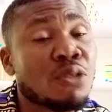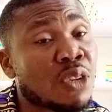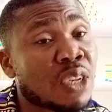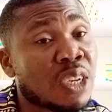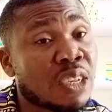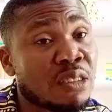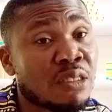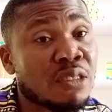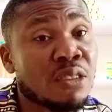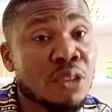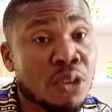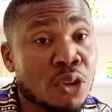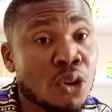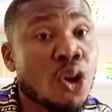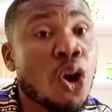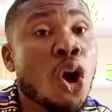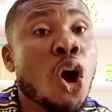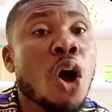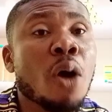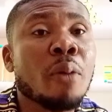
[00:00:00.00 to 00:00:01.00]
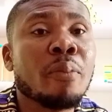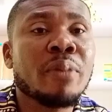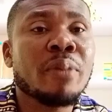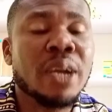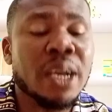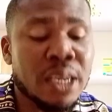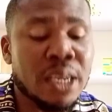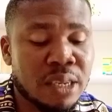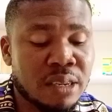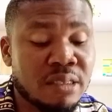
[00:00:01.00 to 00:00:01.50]
you can come
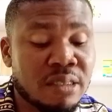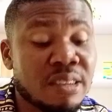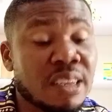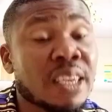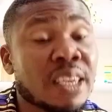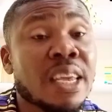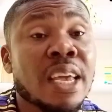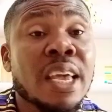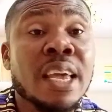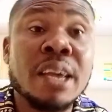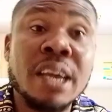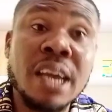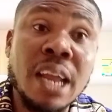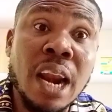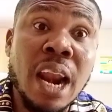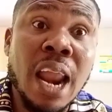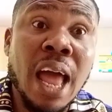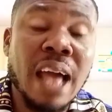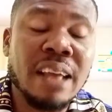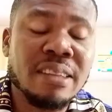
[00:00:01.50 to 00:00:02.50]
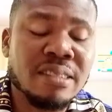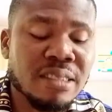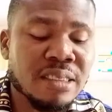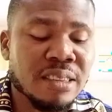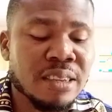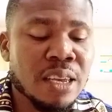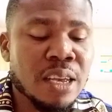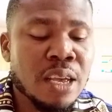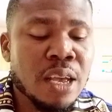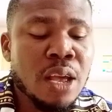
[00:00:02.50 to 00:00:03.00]
and take a
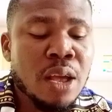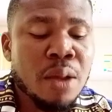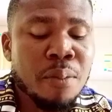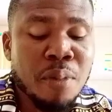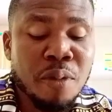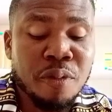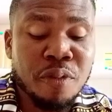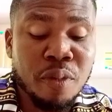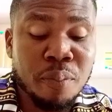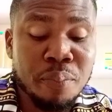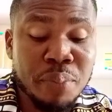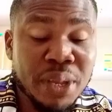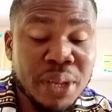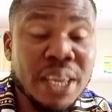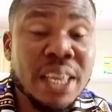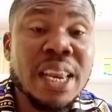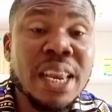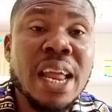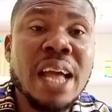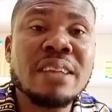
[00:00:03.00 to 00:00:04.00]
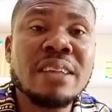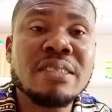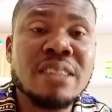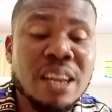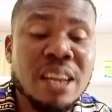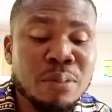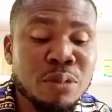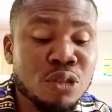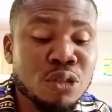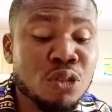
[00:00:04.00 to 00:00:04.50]
class, but for beginners,
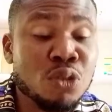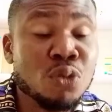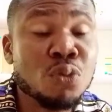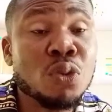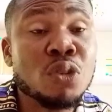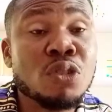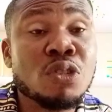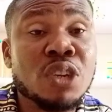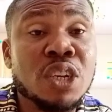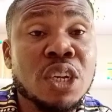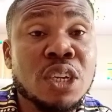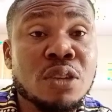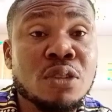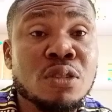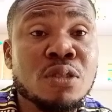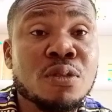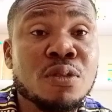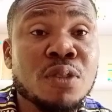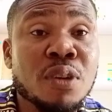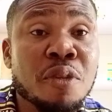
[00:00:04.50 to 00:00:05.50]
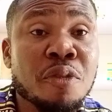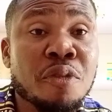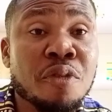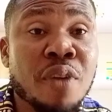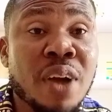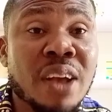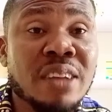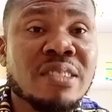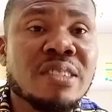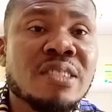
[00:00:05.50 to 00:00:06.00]
let me show you what you can use for a
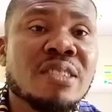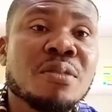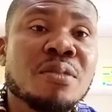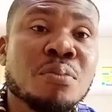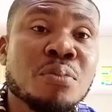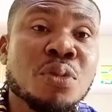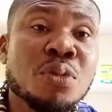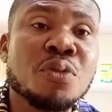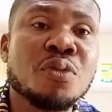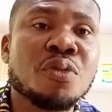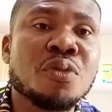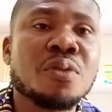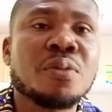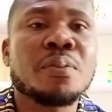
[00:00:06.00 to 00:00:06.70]
fast move.